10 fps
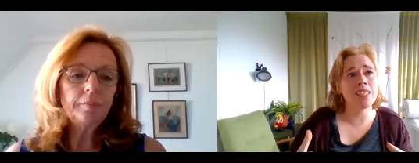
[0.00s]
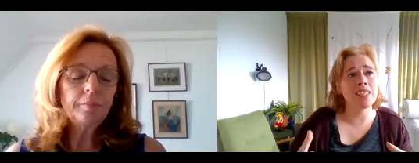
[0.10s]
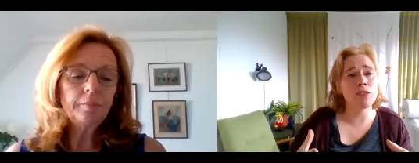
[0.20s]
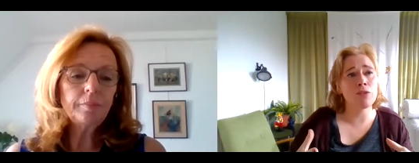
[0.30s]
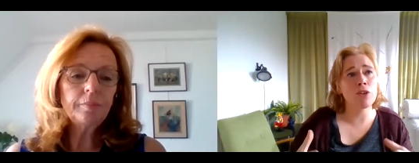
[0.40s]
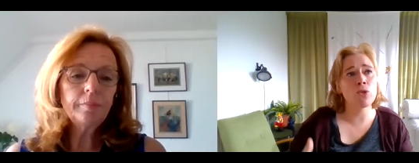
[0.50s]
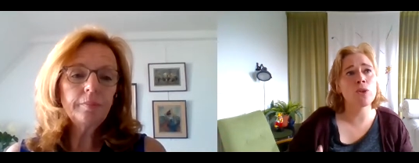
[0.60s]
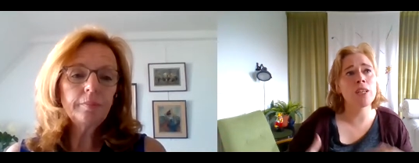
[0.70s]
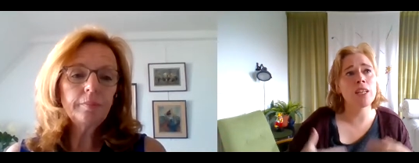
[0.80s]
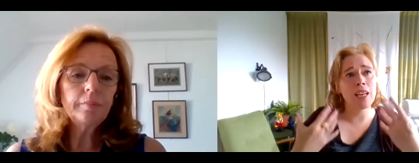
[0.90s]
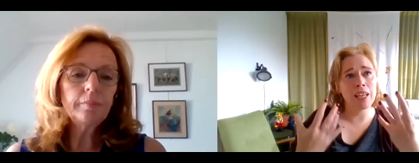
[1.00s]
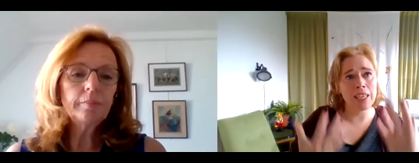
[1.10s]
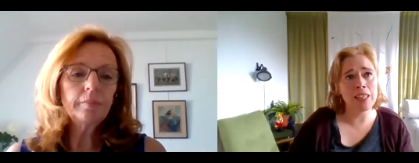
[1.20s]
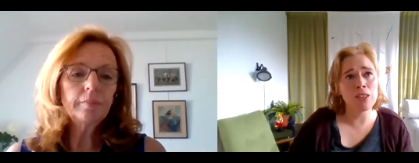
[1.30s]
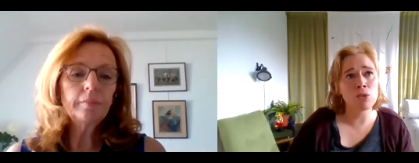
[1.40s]
Speaker 1: it? If you're really like
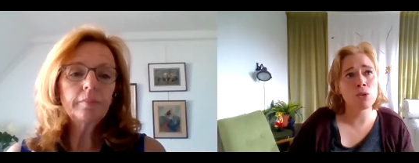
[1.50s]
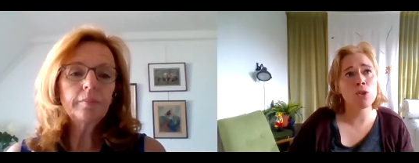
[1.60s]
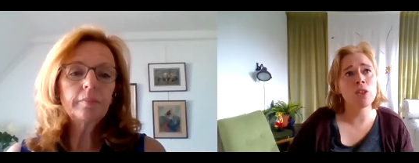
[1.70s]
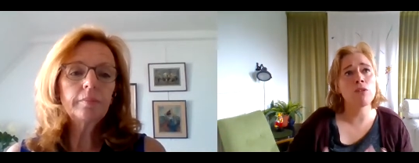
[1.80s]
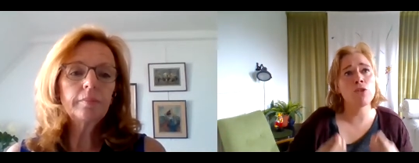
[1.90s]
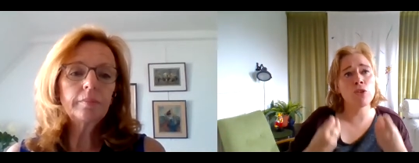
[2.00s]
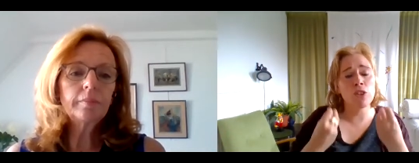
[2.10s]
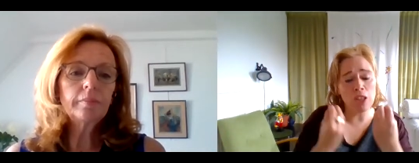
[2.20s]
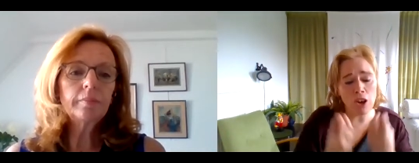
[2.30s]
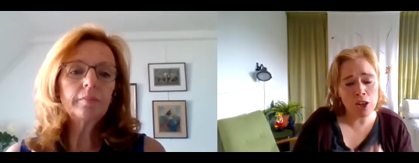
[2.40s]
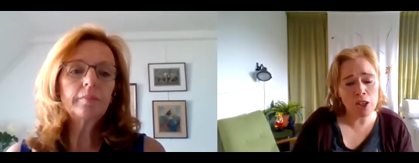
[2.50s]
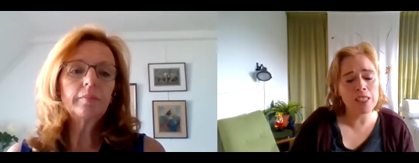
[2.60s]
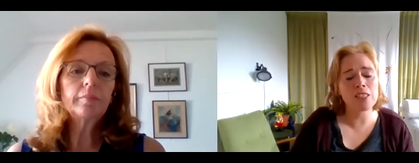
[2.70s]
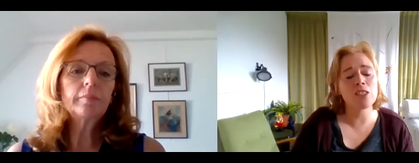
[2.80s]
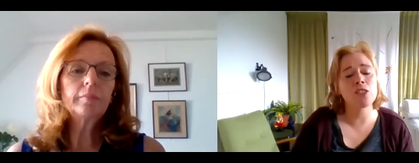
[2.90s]
in the role, if you are the
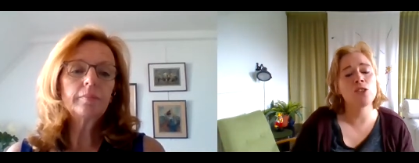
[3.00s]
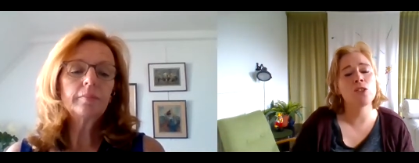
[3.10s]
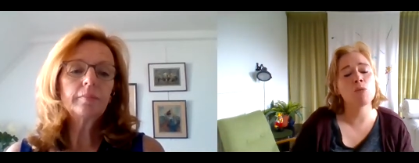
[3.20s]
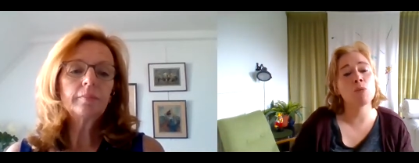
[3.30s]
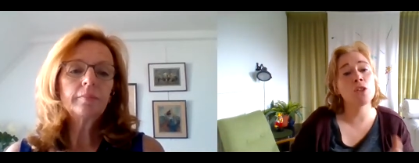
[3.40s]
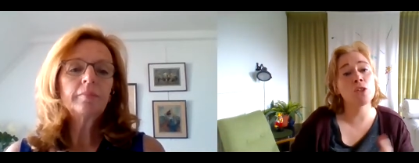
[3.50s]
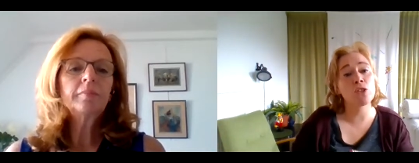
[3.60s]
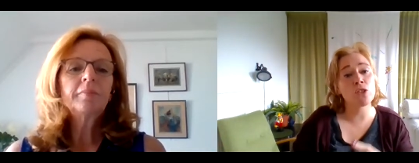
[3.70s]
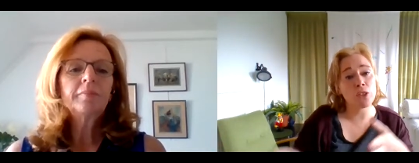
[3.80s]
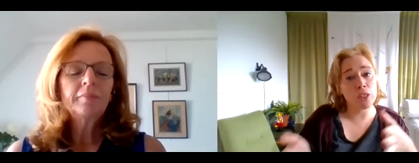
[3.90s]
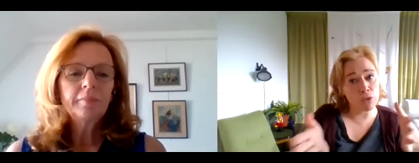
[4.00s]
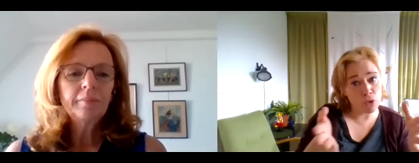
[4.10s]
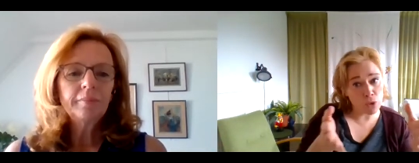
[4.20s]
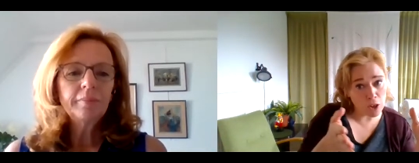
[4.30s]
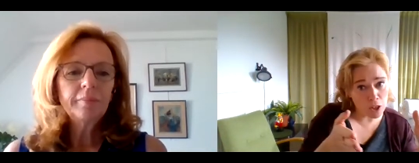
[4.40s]
executive, but also if you
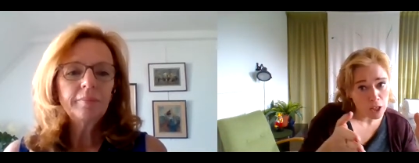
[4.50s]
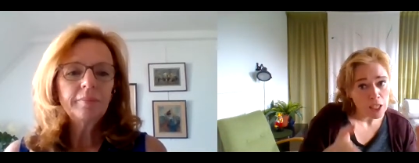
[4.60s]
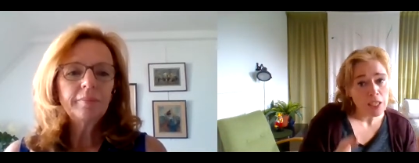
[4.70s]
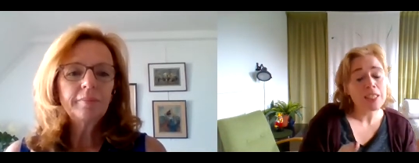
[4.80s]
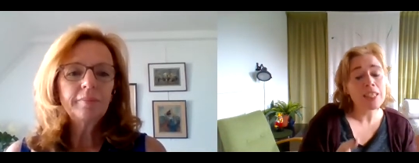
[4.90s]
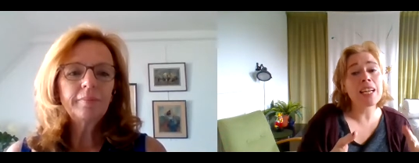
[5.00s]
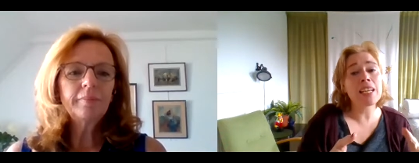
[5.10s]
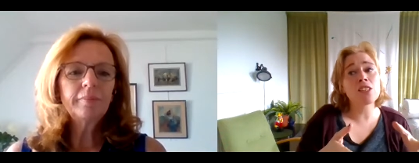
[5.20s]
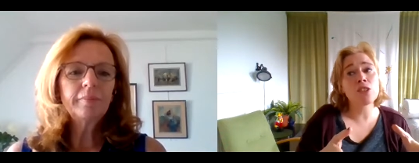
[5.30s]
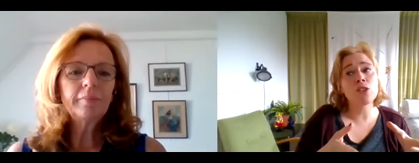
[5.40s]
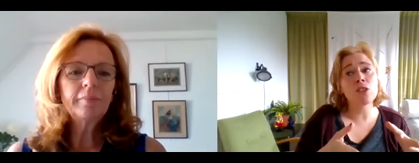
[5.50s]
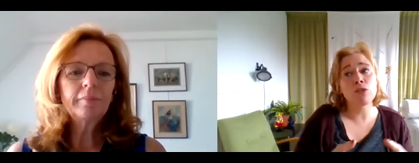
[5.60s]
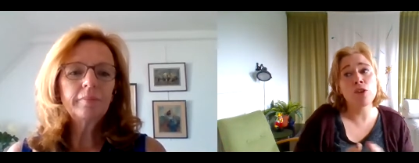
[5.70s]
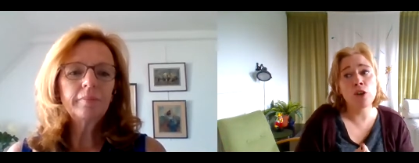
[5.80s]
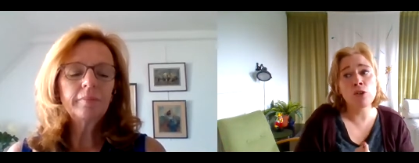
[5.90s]
are the executive
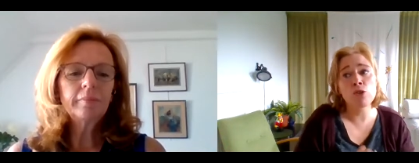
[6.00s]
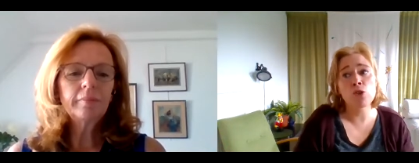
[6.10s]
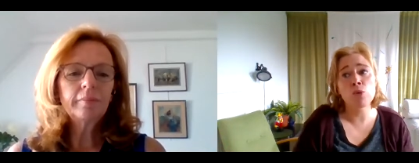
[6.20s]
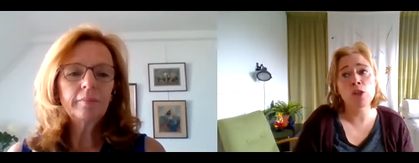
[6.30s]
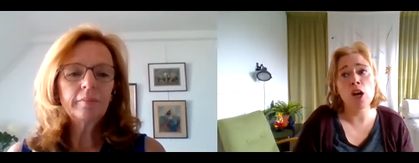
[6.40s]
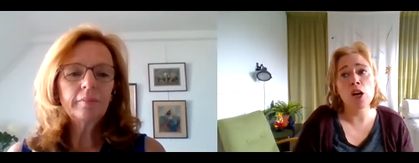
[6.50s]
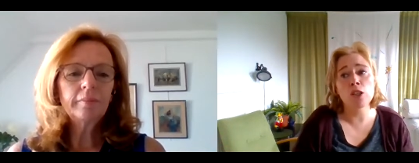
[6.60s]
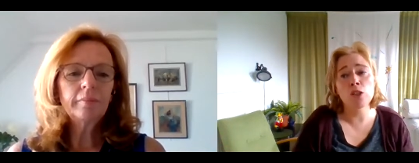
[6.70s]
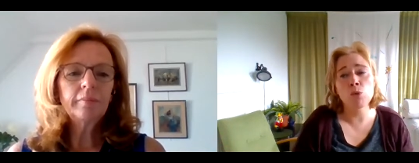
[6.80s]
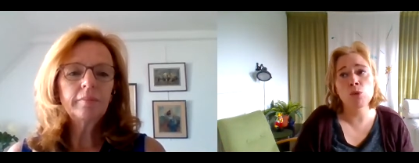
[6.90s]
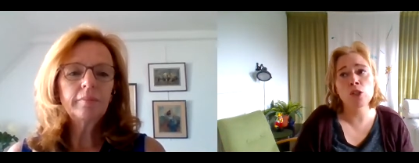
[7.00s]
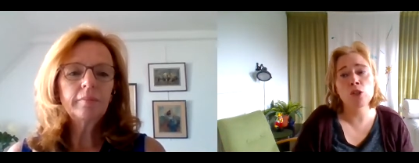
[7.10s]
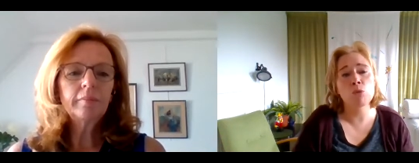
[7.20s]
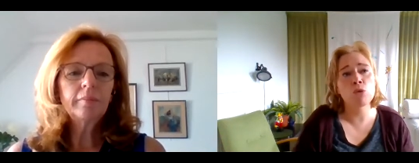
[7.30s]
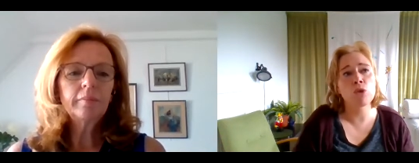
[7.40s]
coach, where
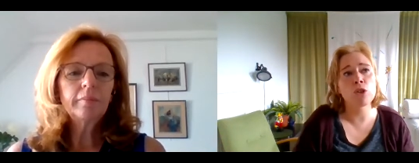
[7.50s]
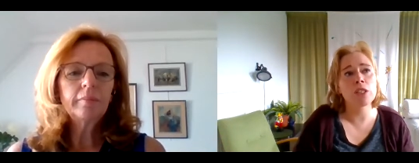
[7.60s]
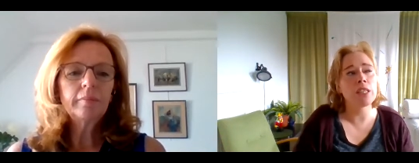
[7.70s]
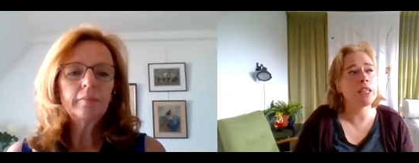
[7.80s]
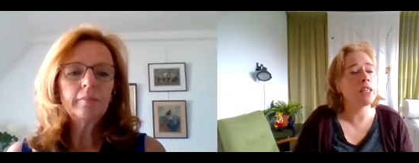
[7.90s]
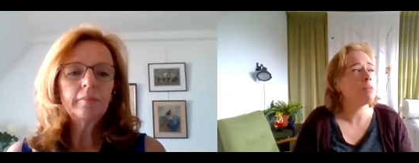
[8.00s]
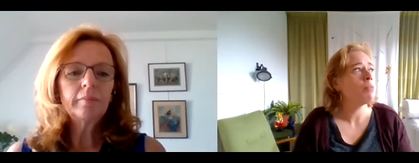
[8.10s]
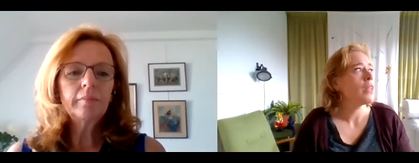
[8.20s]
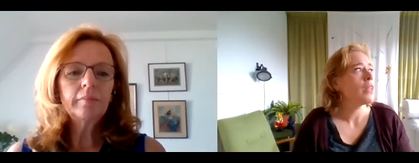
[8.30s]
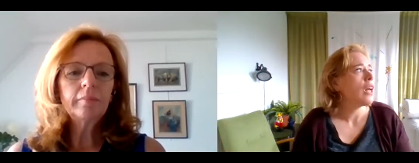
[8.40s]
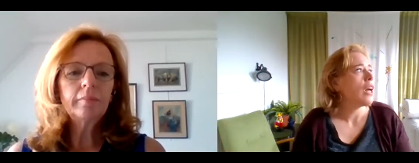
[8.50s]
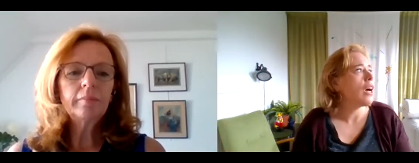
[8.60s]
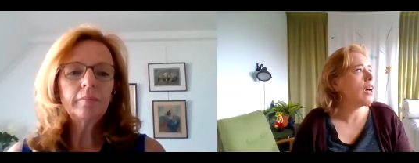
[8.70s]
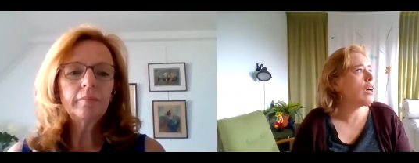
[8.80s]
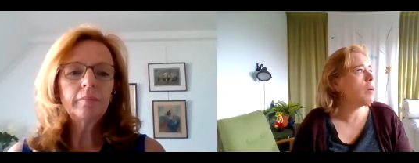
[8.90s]
you're more the
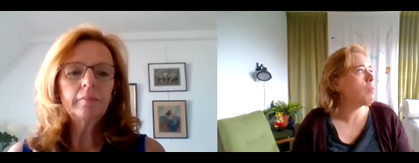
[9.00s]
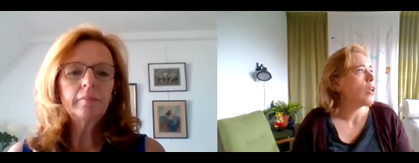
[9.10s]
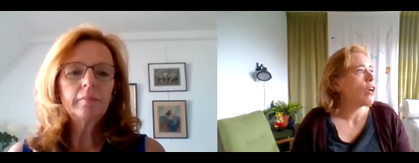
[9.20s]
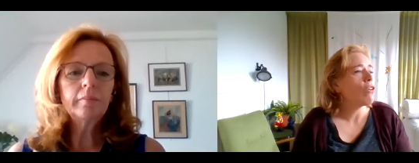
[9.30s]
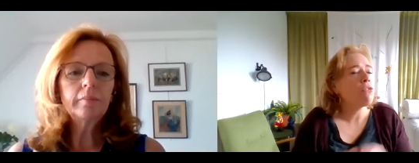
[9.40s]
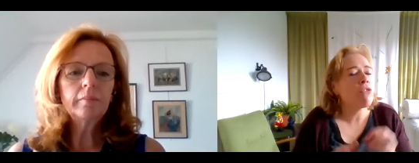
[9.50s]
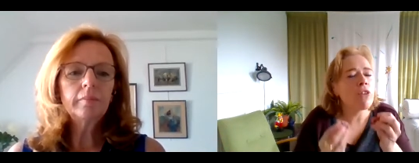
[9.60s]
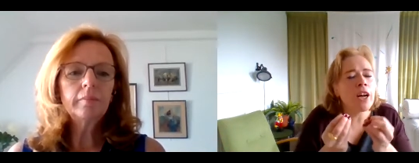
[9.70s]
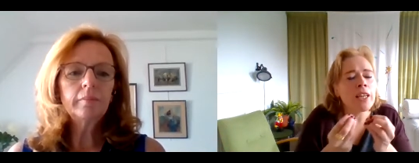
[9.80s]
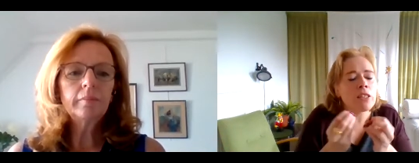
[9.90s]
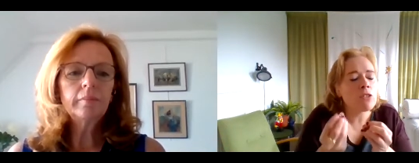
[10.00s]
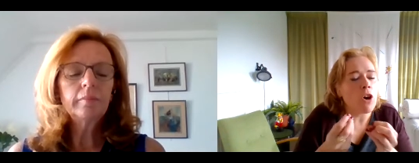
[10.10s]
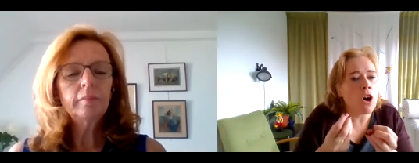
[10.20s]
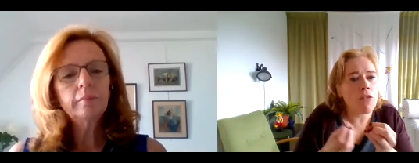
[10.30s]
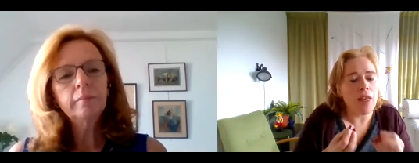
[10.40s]
confidant
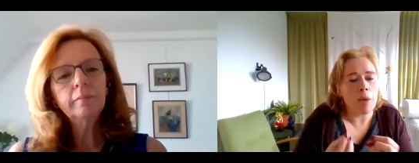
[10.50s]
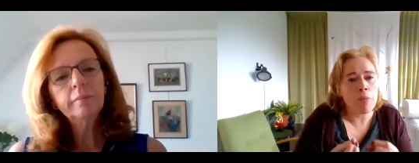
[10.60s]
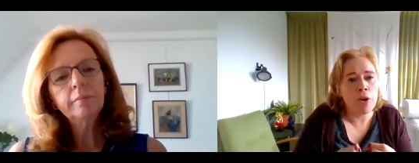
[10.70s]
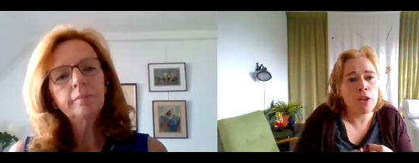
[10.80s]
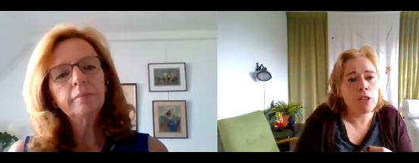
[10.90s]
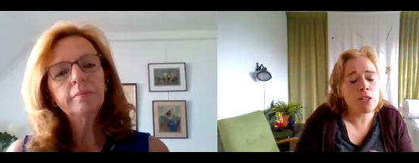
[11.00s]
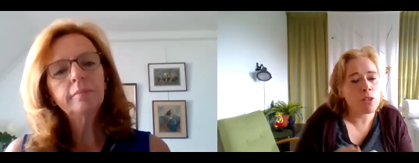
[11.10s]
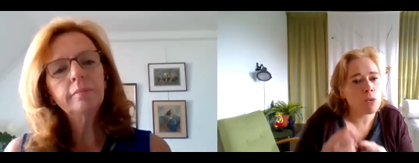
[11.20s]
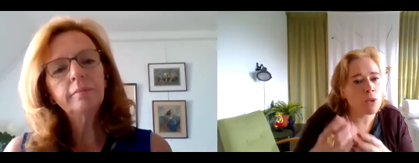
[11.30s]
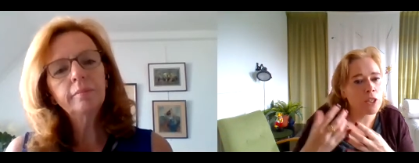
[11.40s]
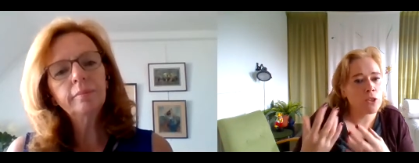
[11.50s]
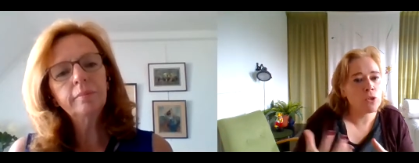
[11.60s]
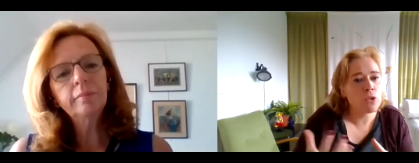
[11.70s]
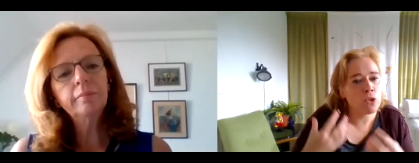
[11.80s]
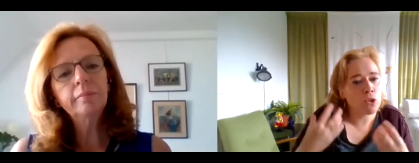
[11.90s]
of that person, where
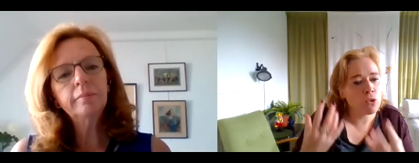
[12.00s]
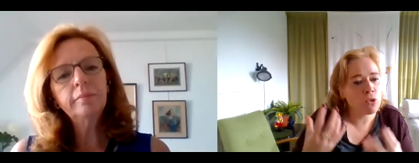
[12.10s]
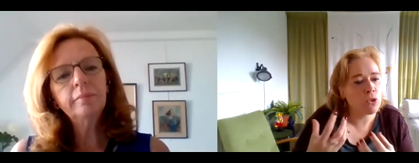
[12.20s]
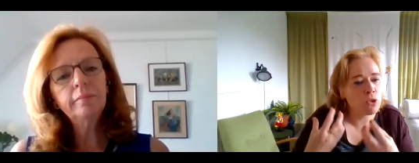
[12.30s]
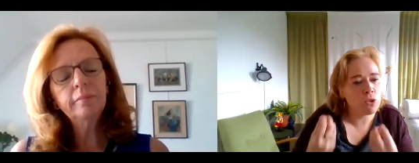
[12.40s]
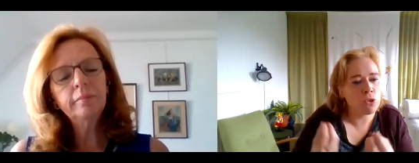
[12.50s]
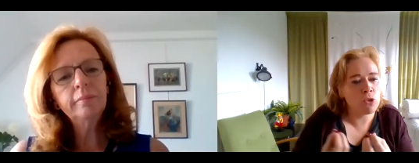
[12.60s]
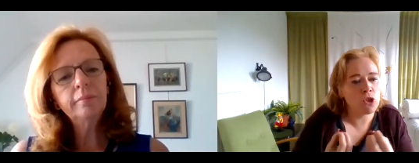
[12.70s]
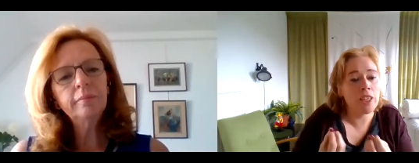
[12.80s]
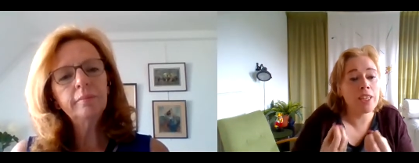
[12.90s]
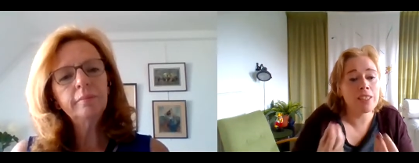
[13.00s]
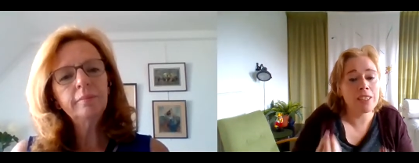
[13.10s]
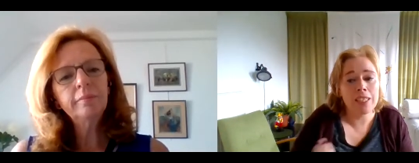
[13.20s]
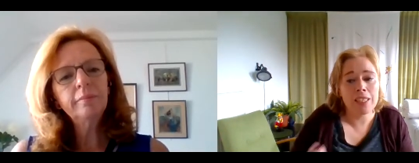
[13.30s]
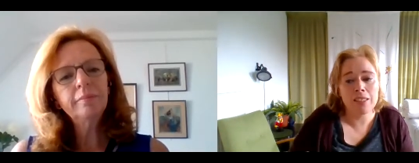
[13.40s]
you share
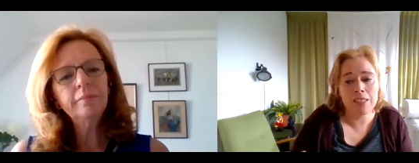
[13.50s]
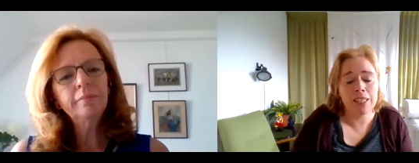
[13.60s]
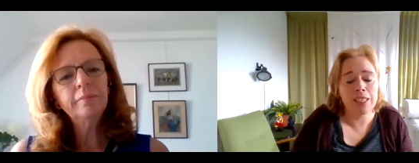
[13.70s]
their